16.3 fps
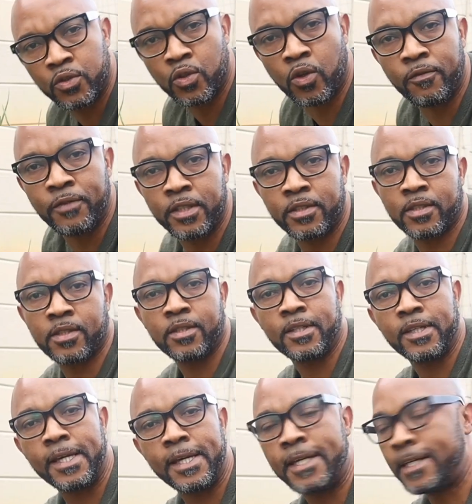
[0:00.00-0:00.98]
So
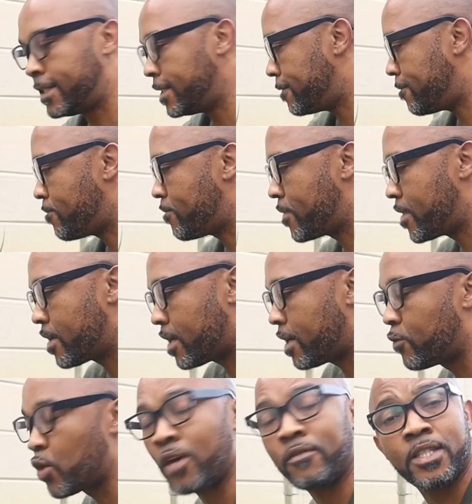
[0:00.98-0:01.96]
obviously,
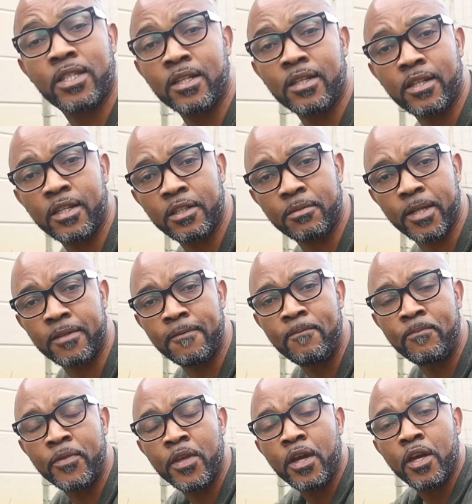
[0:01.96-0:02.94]
if you have a single raised bed,
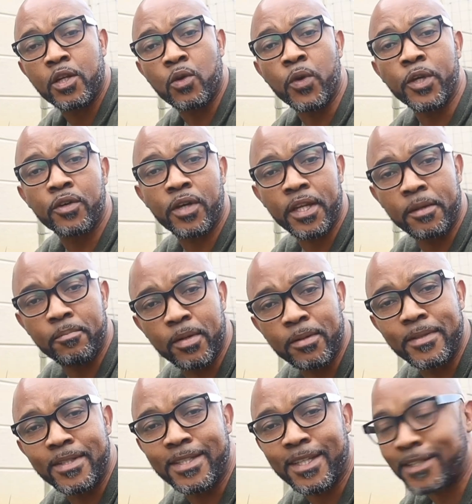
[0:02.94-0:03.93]
the way you can
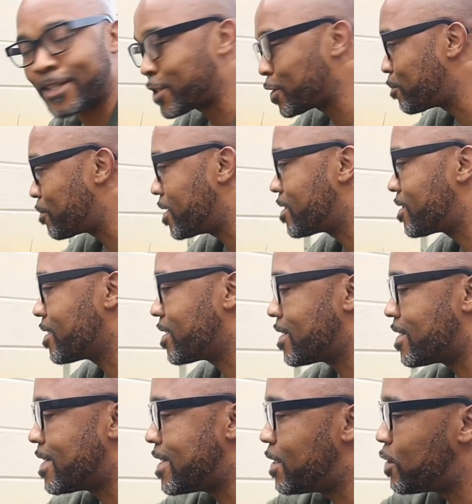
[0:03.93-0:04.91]
implement succession
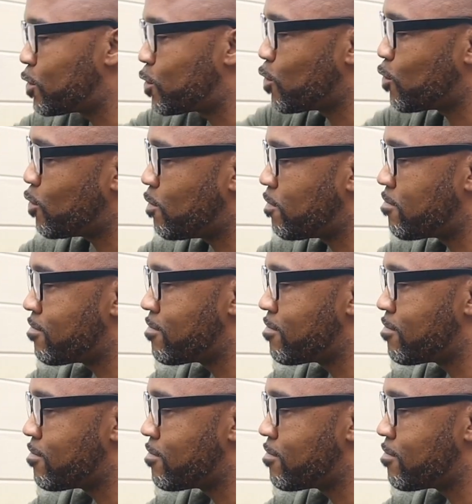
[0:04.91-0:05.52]
planting is to